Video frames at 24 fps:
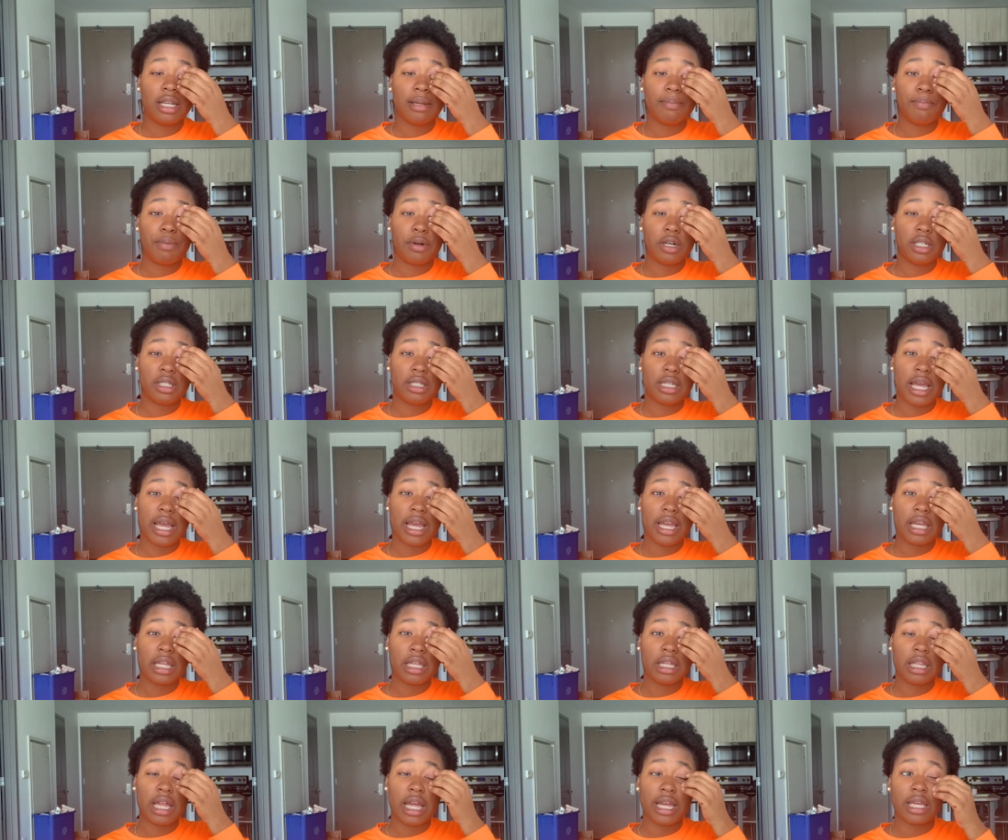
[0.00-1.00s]
per
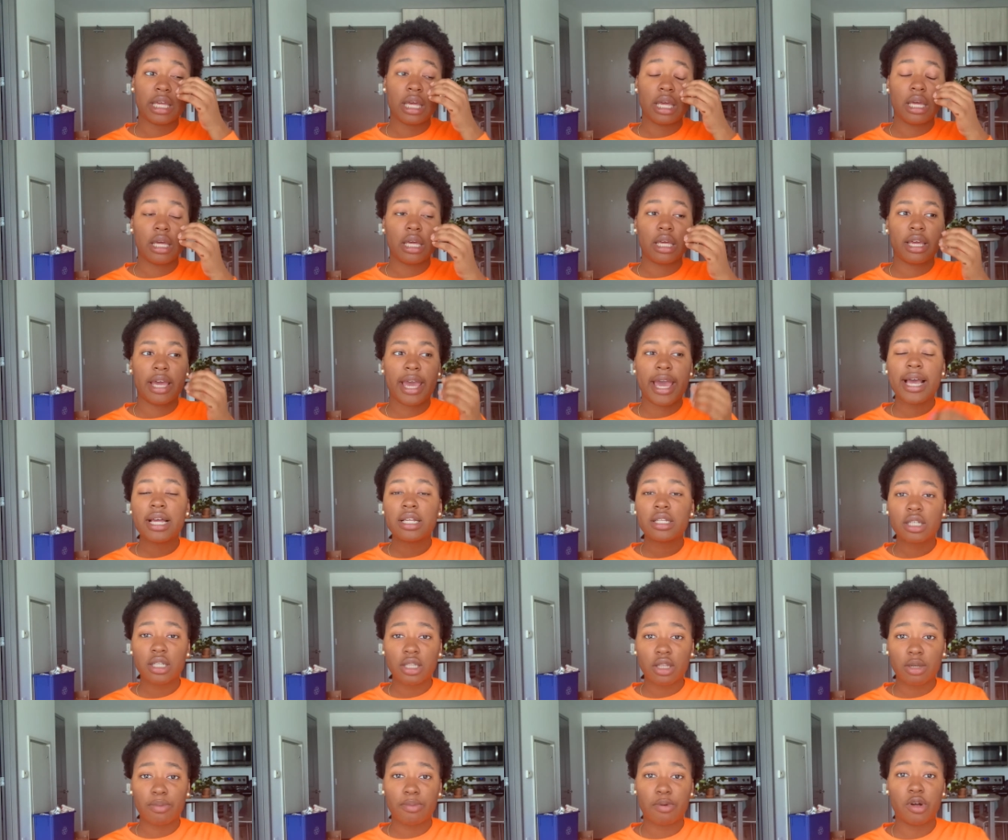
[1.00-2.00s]
se, like,
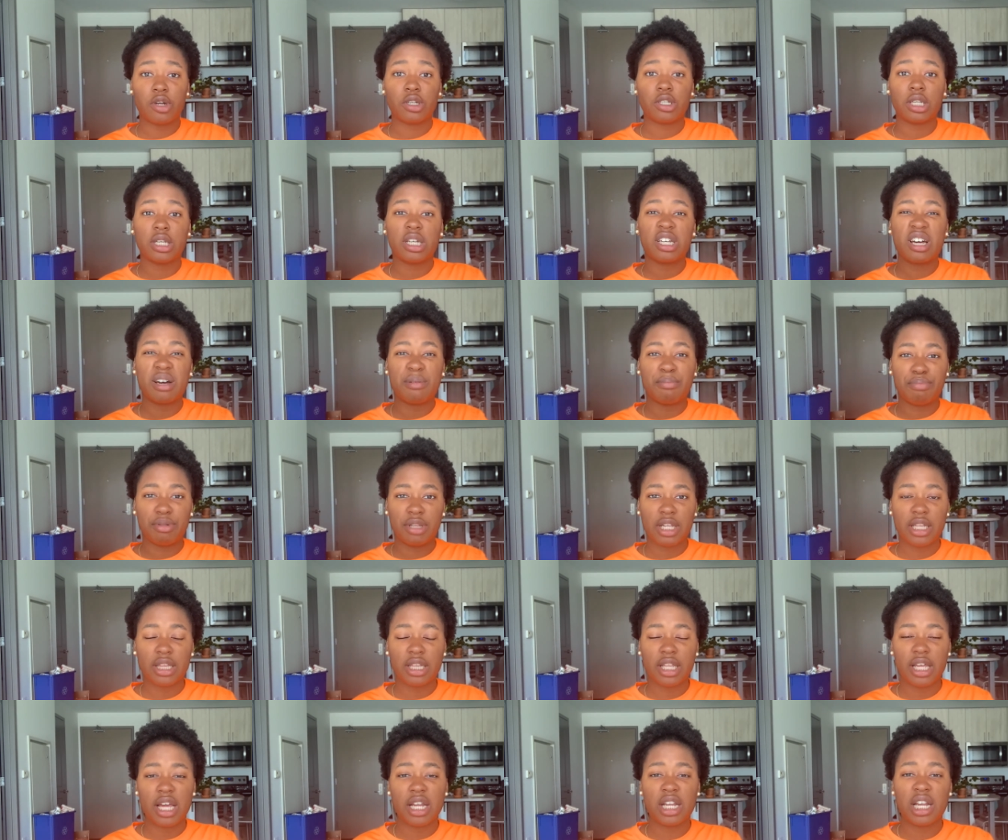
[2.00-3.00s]
canceling the person
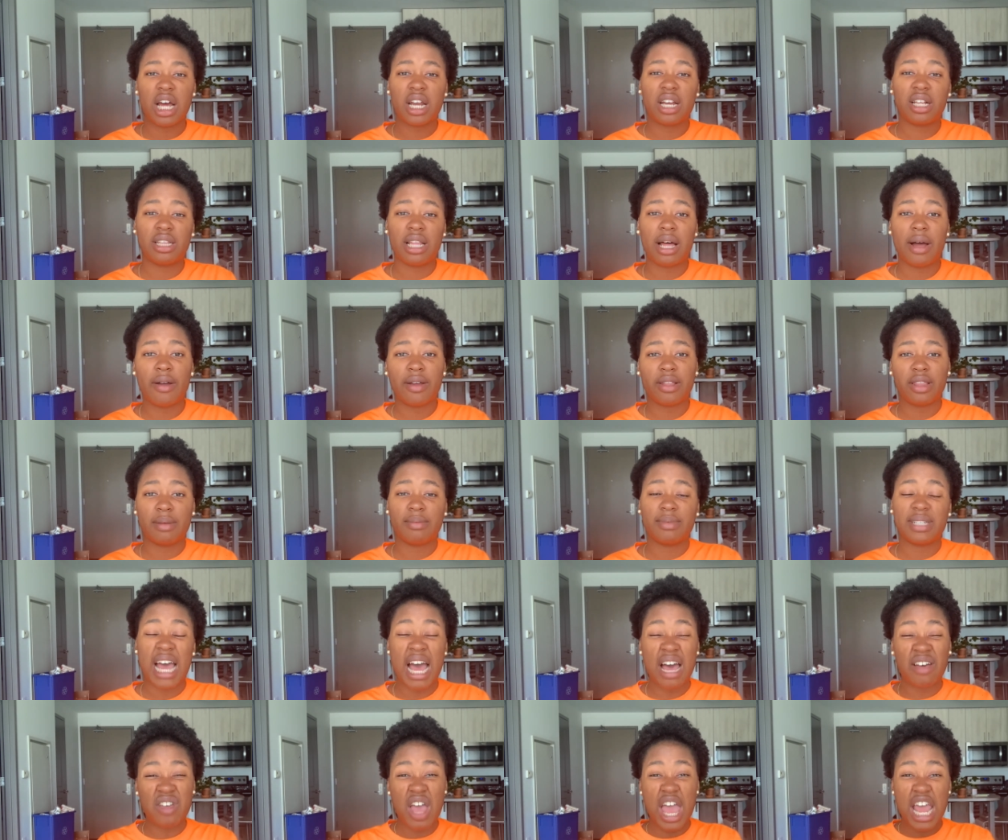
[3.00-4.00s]
completely and not allowing them to
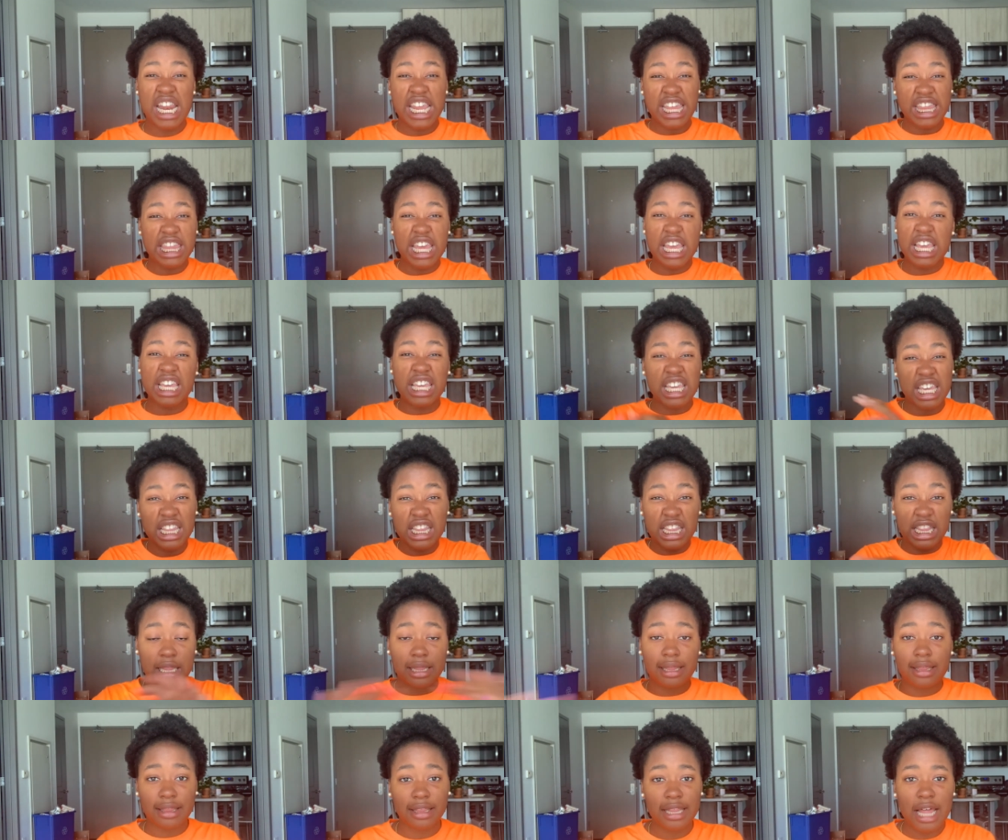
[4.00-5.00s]
have anything
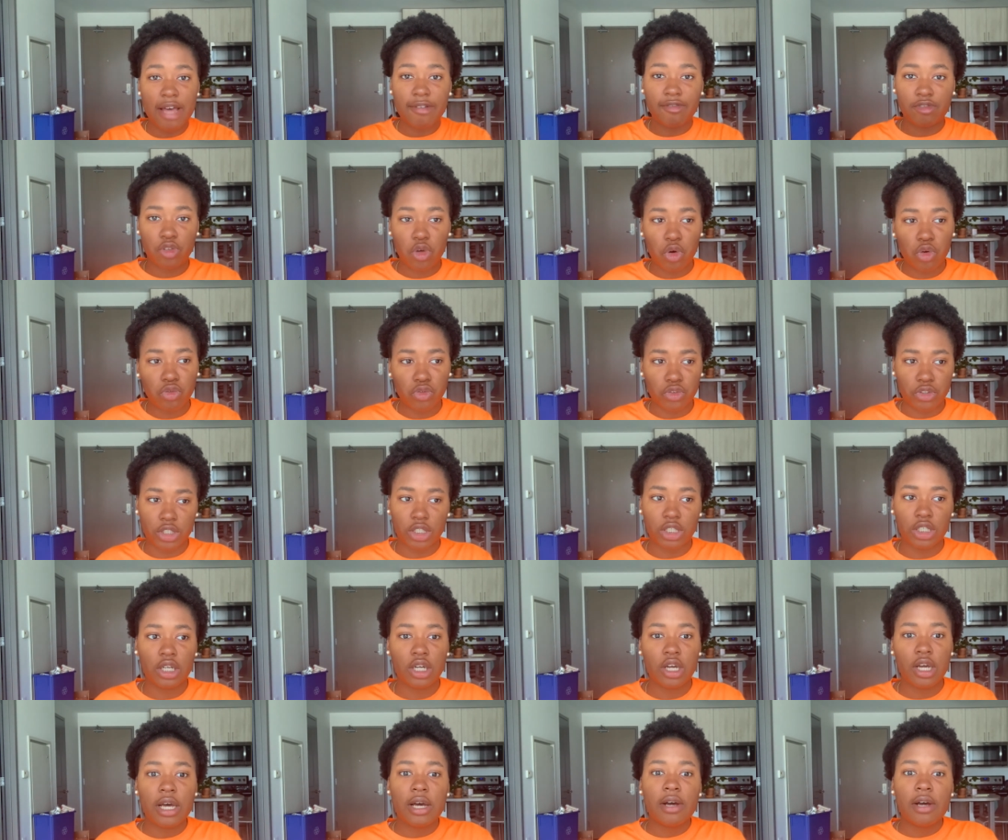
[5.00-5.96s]
left over.